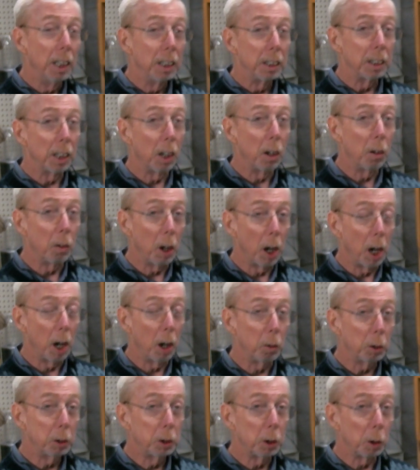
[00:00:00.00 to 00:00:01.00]

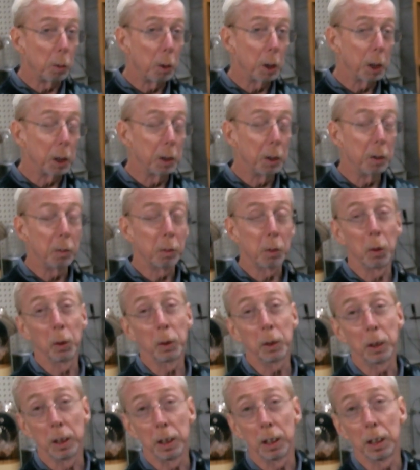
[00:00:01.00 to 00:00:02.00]
So what you'll want to do, of
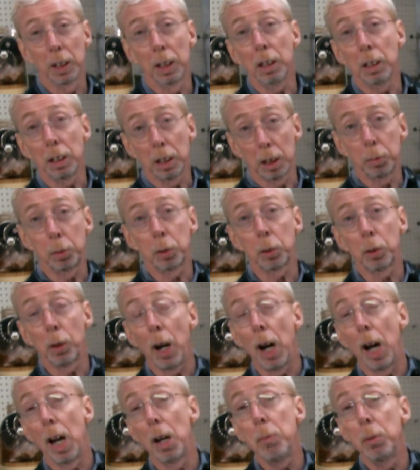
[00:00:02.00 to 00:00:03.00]
course, is
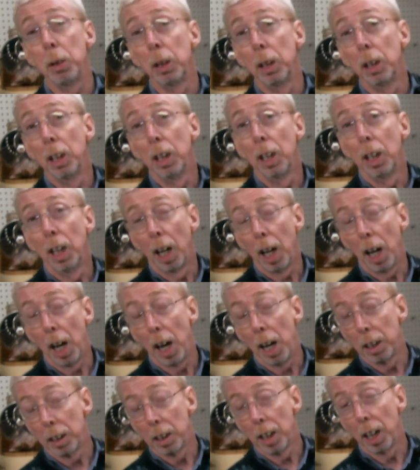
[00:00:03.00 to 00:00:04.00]
subscribe,
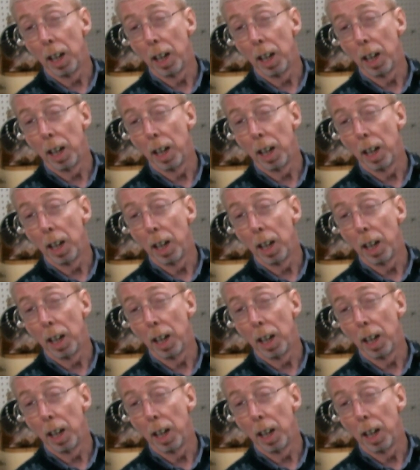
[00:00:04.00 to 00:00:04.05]
and